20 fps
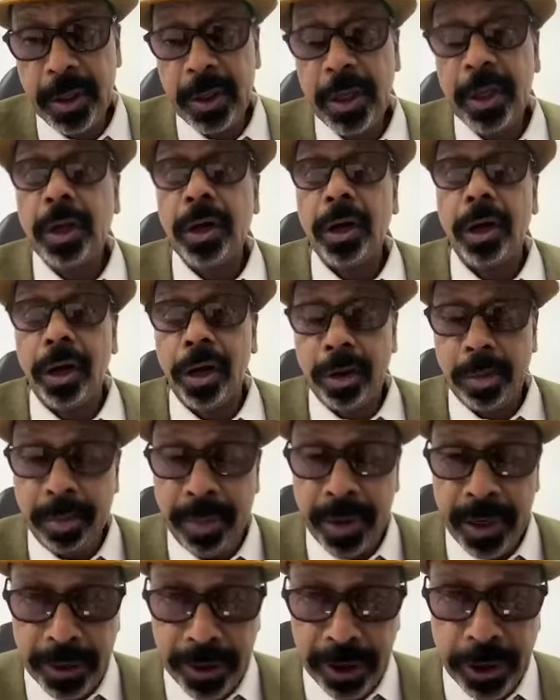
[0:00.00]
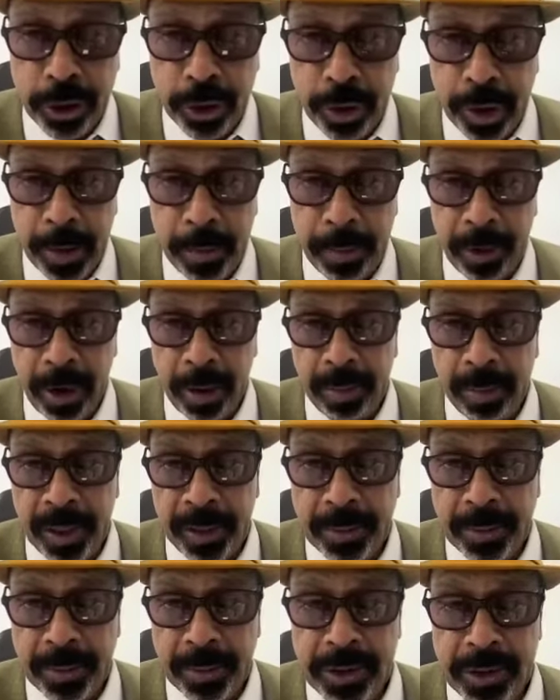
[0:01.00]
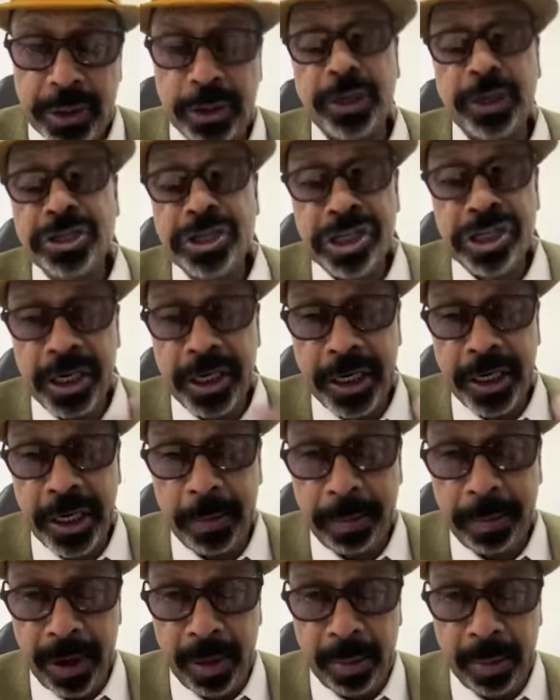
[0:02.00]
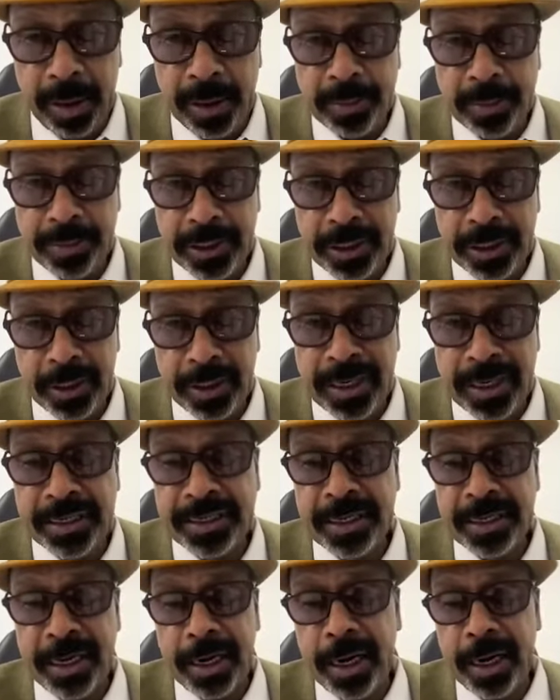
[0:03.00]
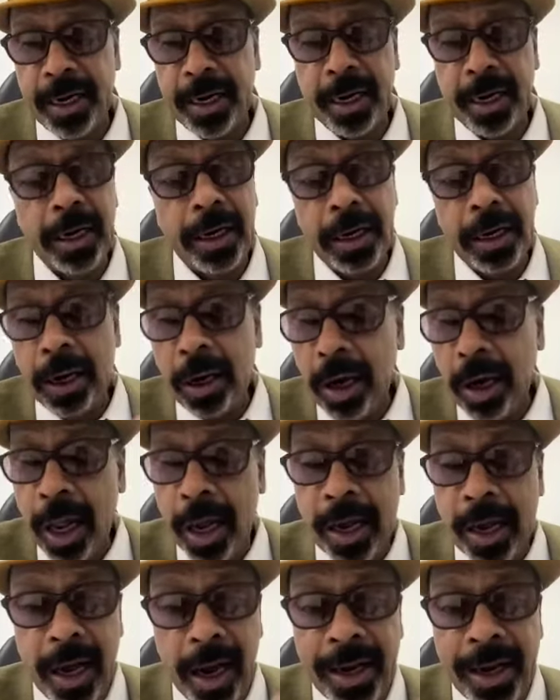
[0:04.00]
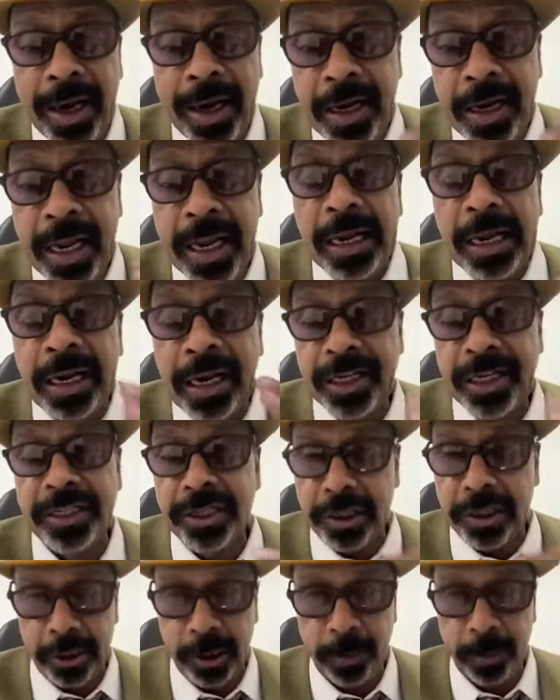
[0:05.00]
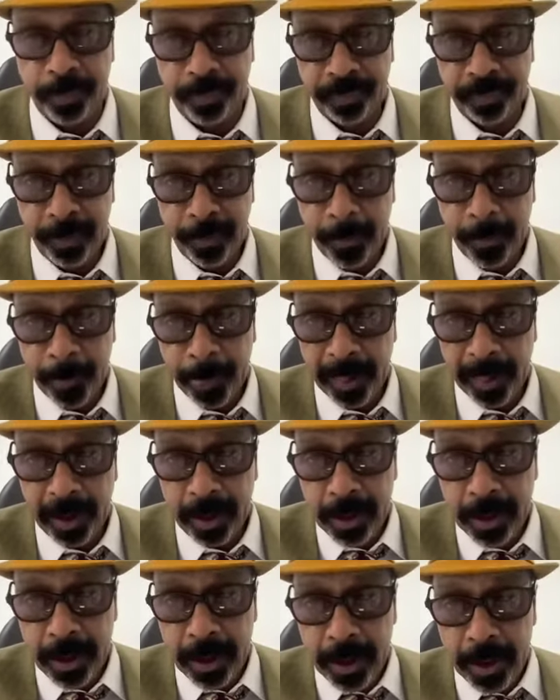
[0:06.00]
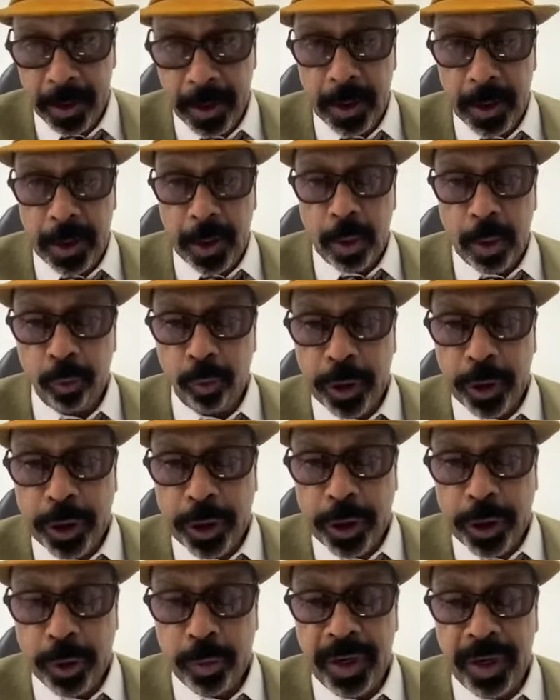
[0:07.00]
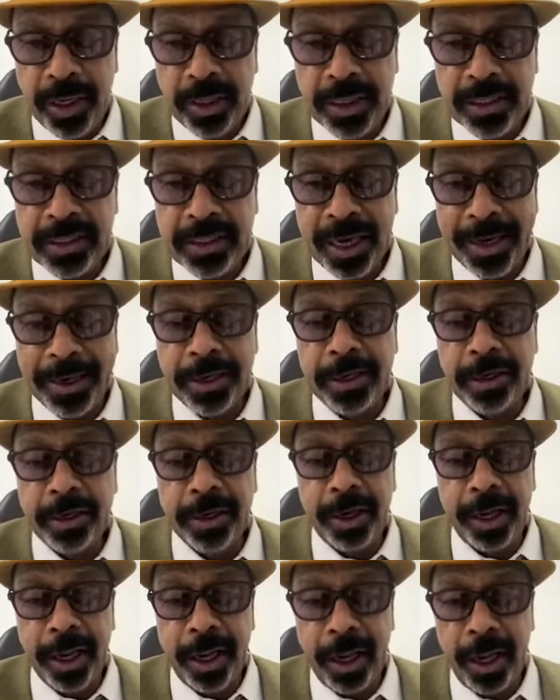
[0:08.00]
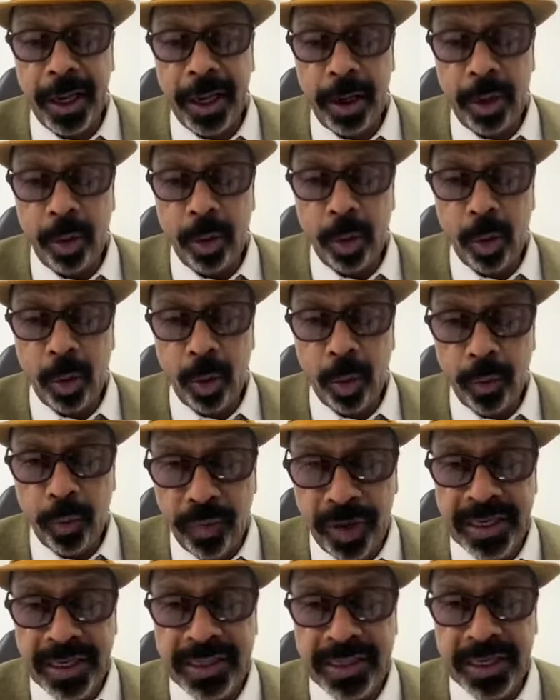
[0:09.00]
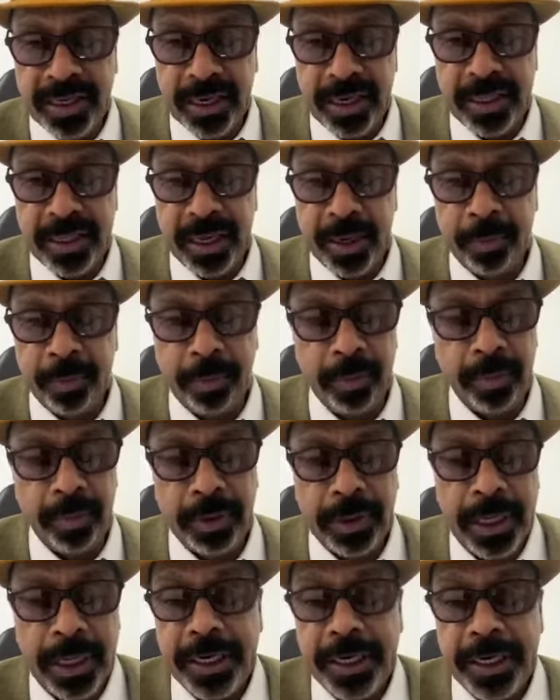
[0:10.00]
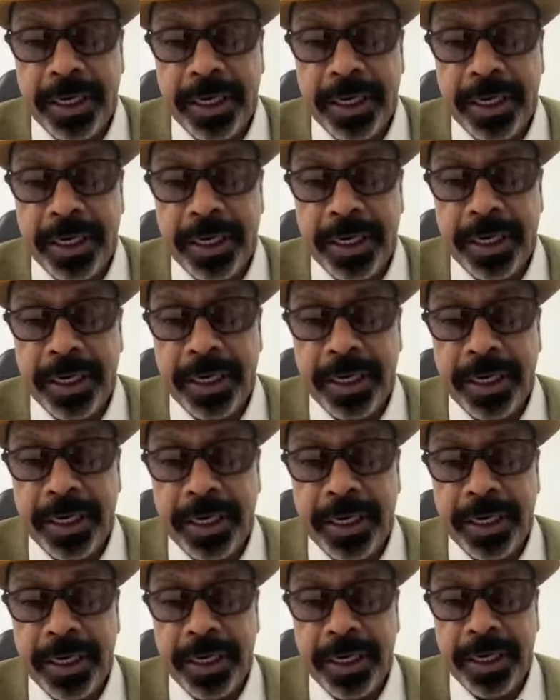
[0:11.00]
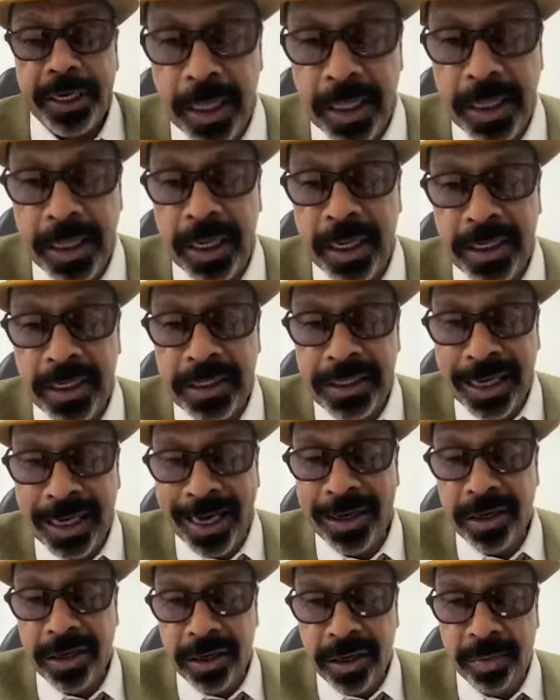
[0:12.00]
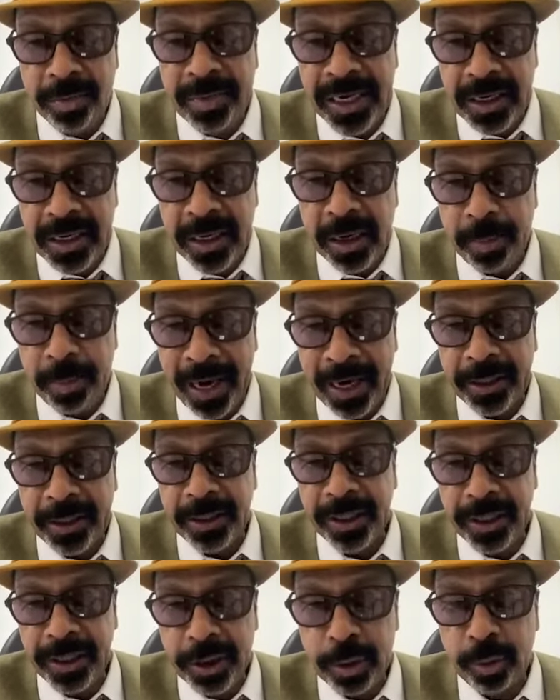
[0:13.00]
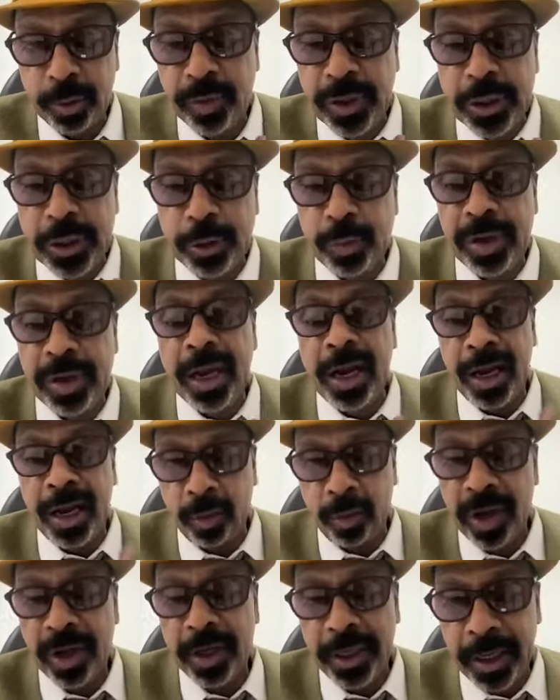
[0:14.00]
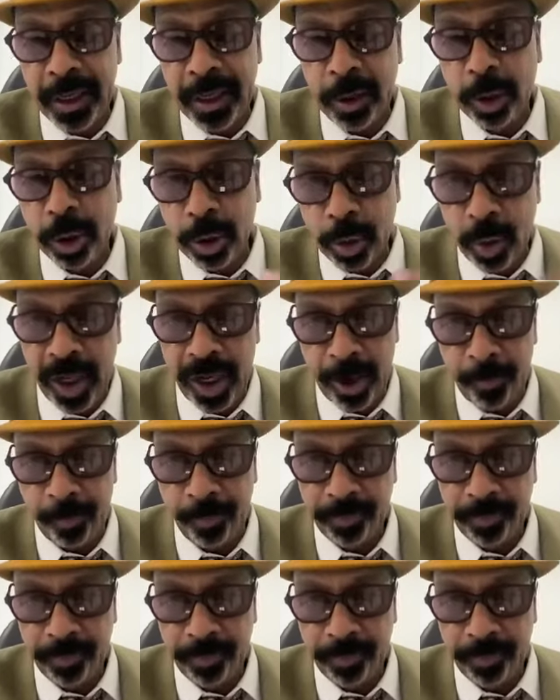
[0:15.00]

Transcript: or birth injury problems, genetic problems. There's a non unending list, which we in the standard care, we say them. There is no treatment in the standard medical practice which we are working on today